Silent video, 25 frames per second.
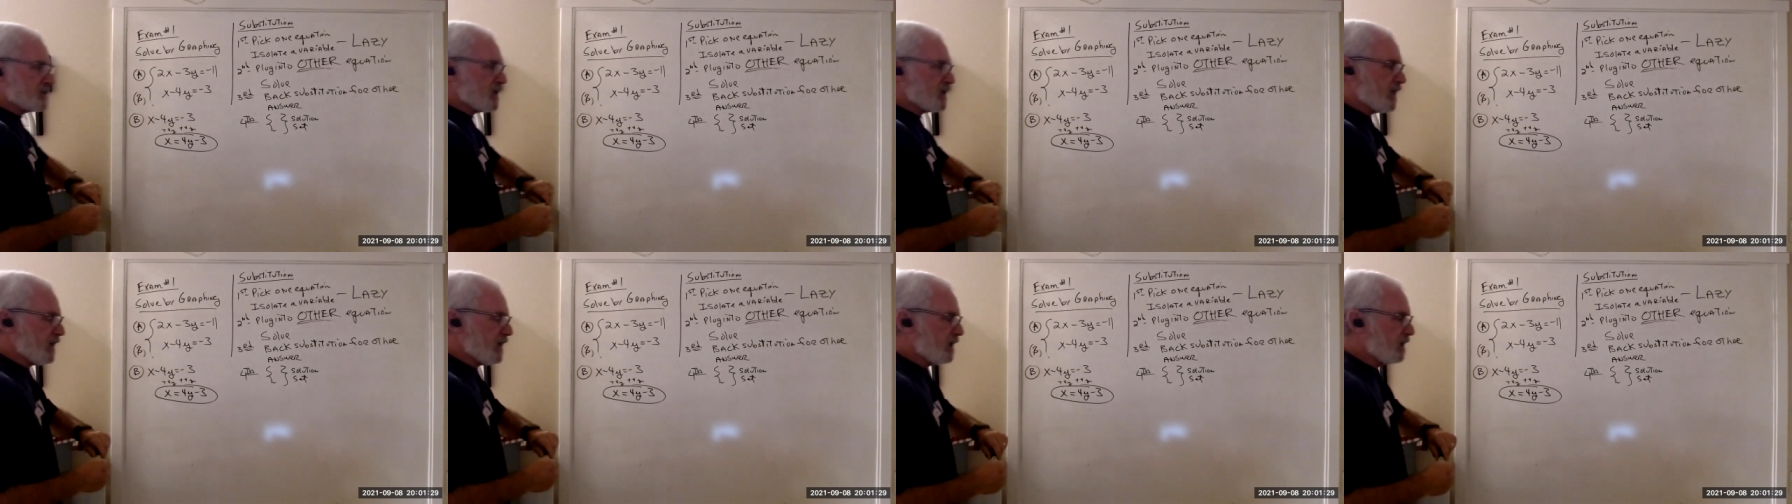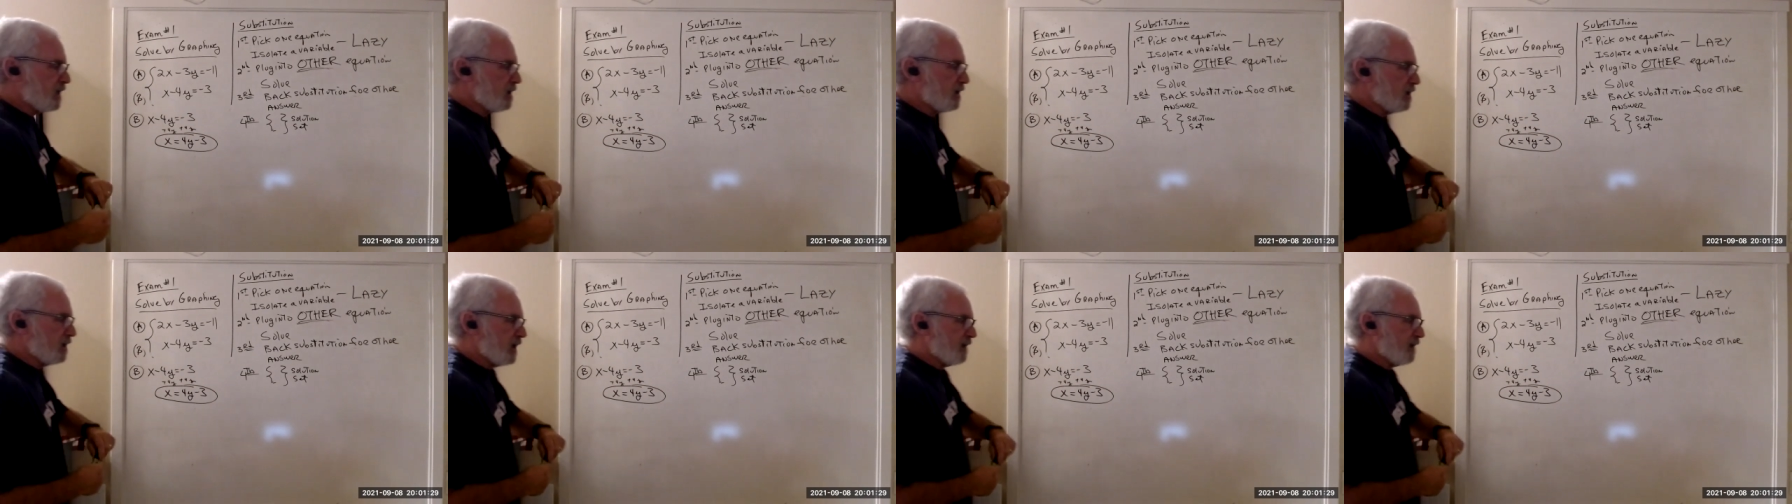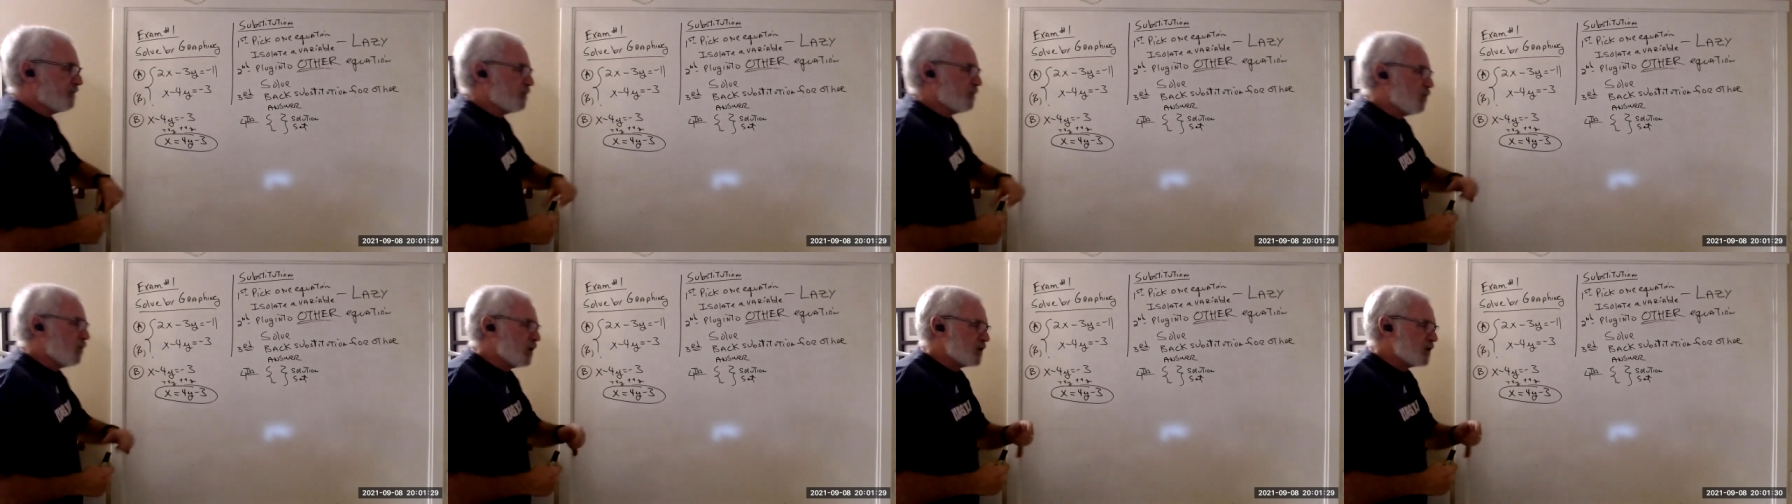kind of
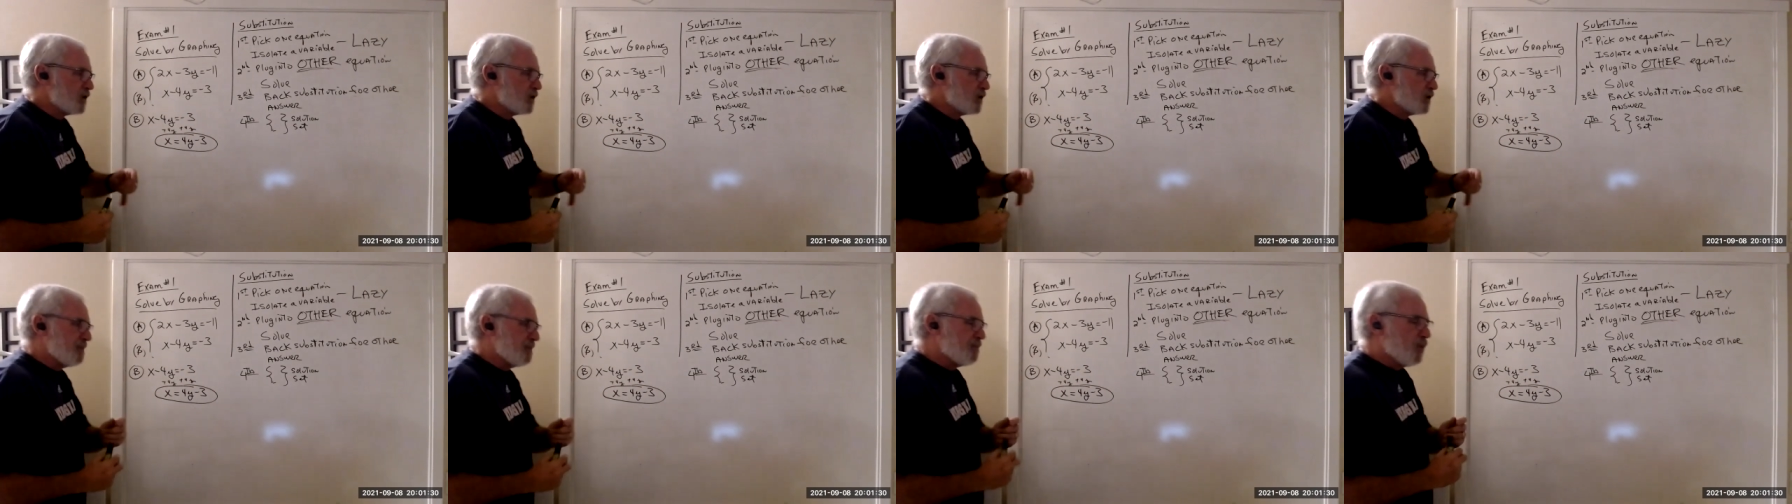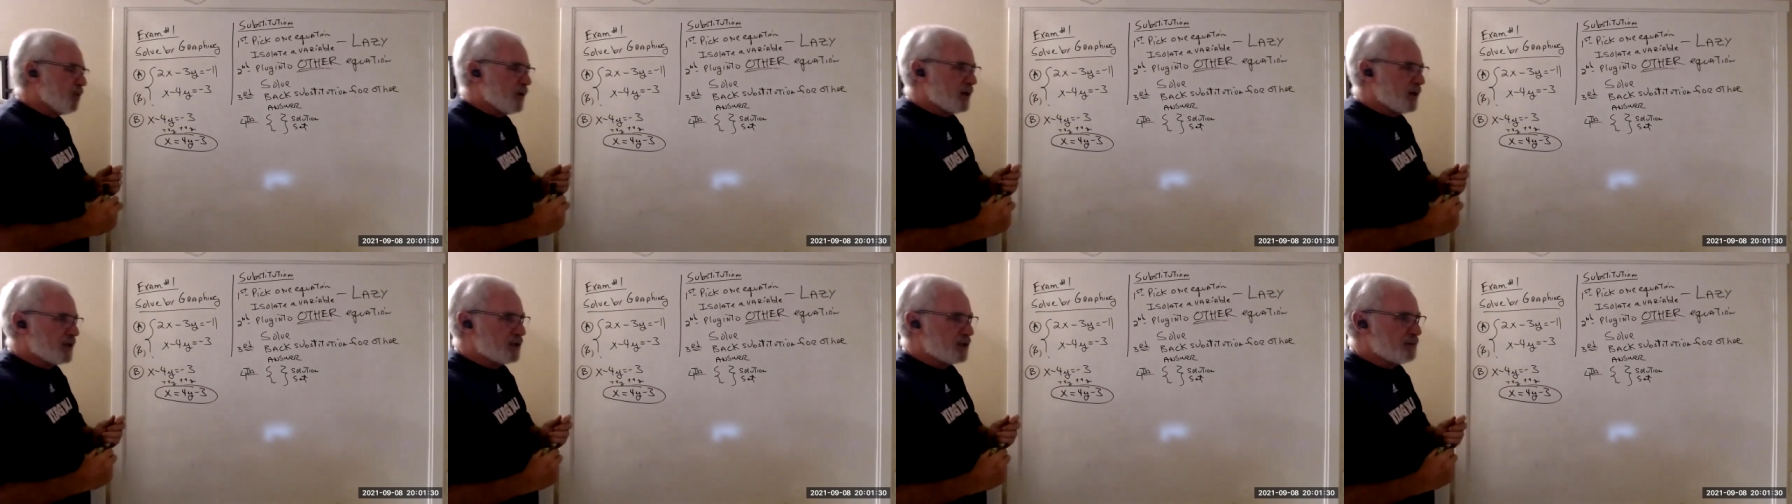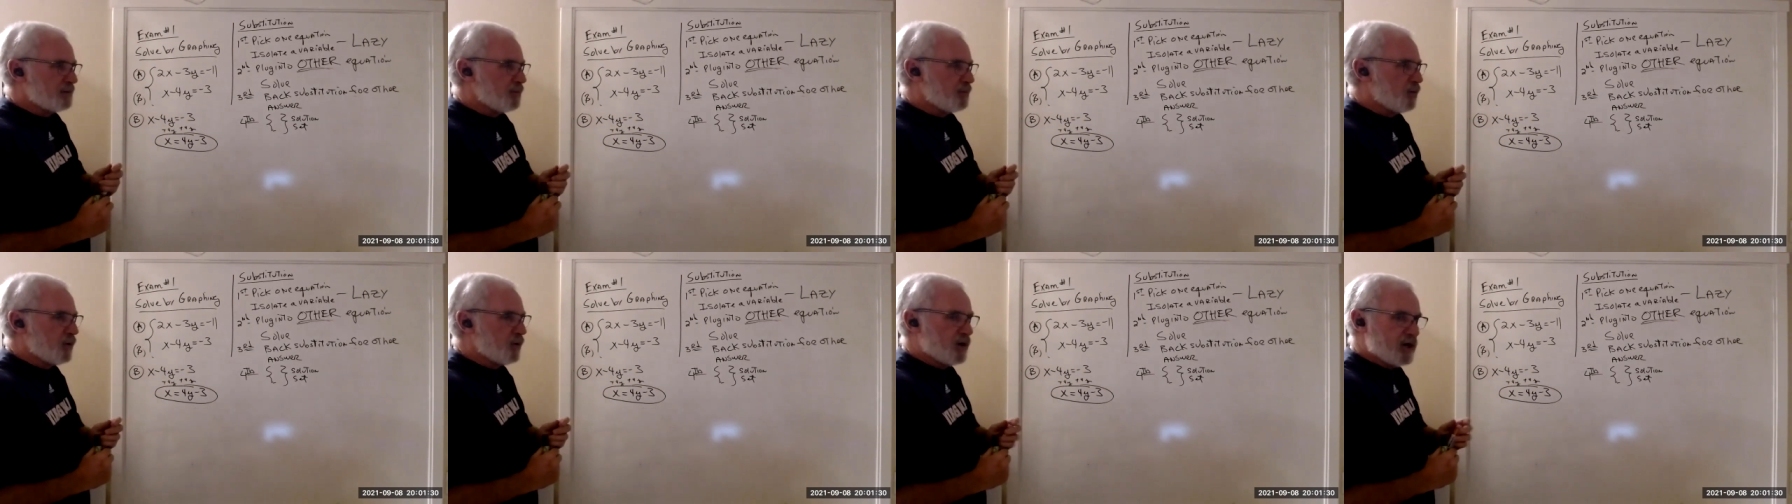have to watch me point at the
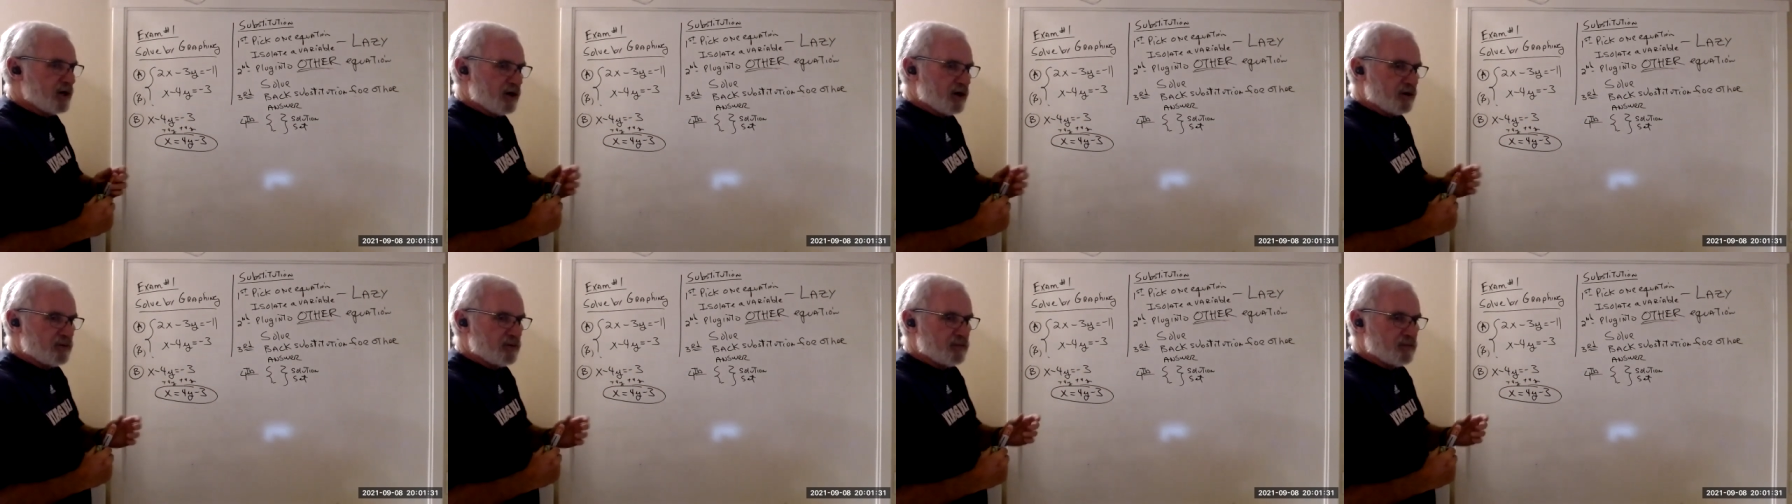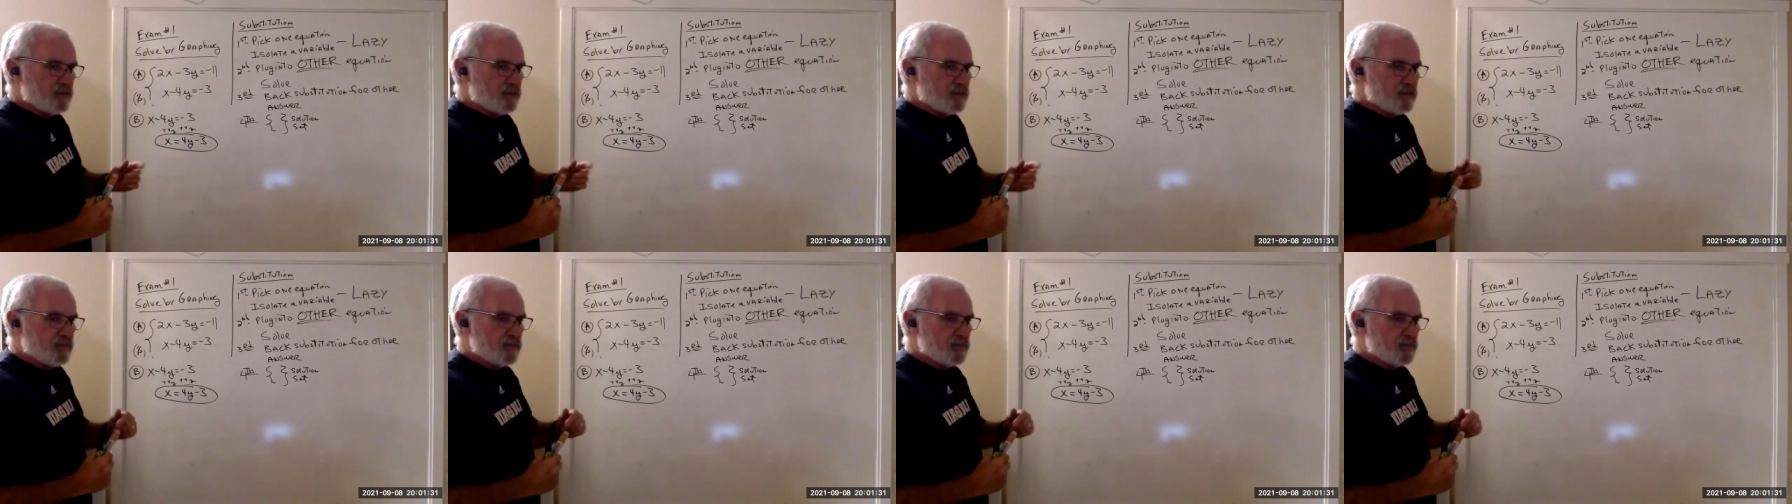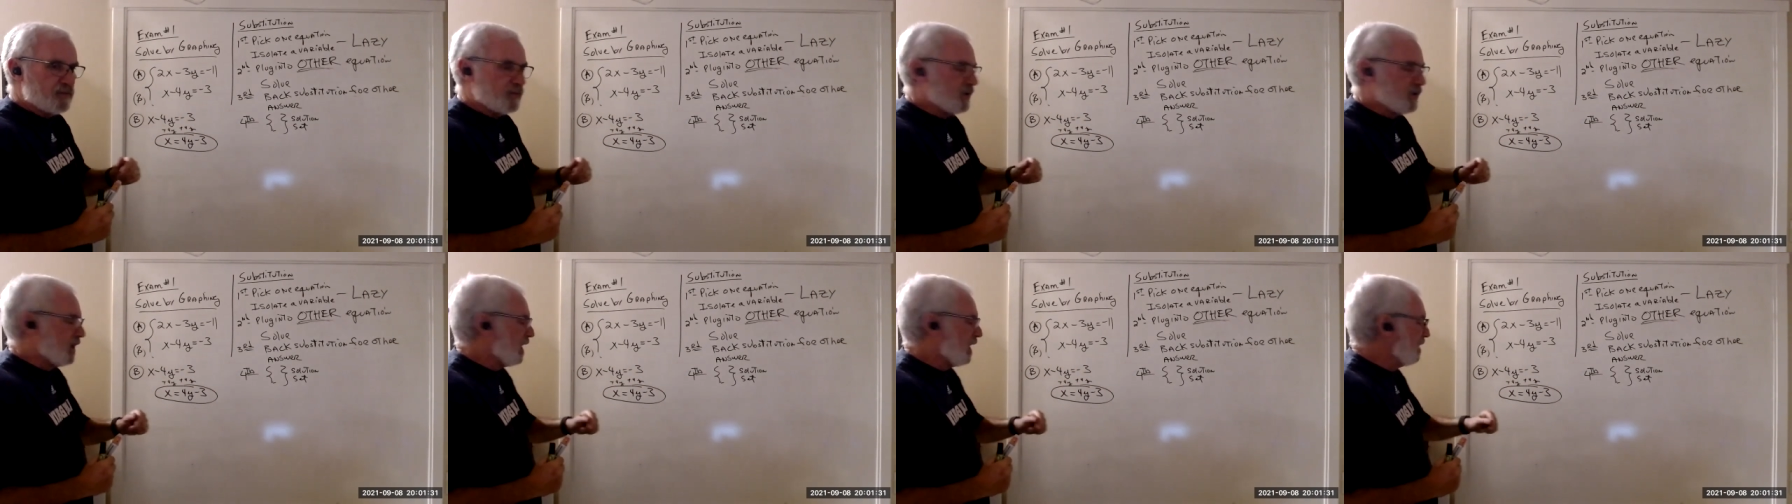board here.
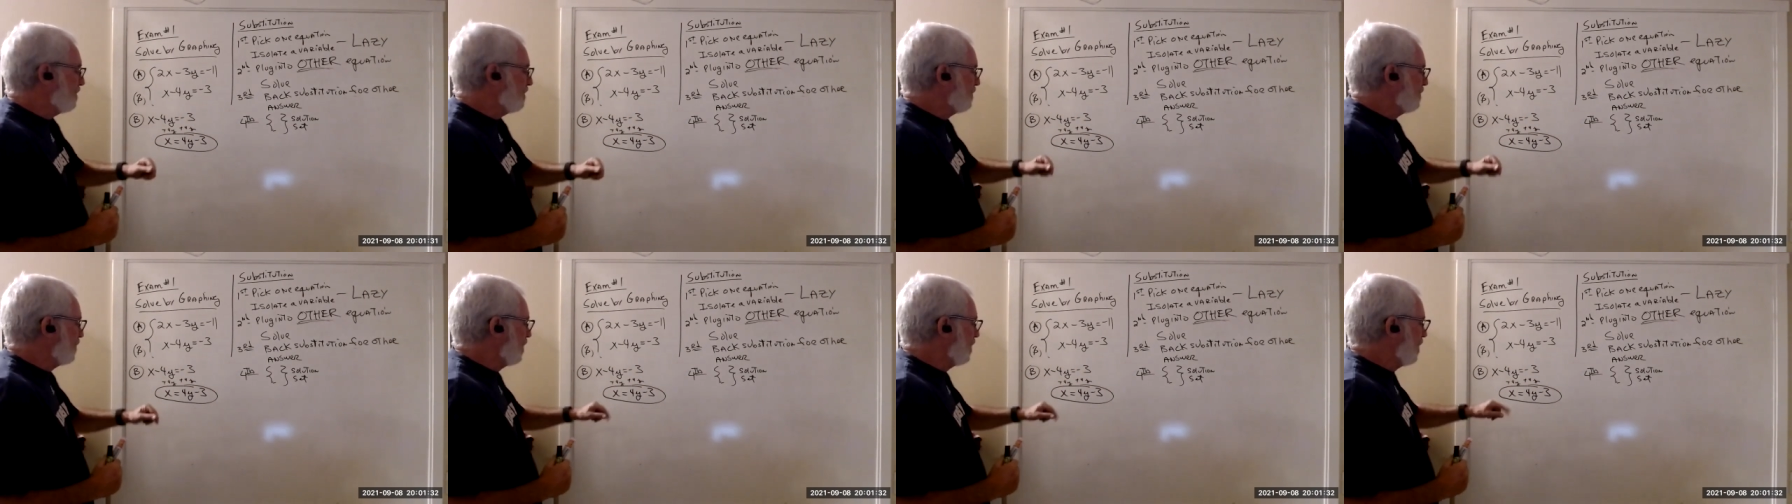Okay,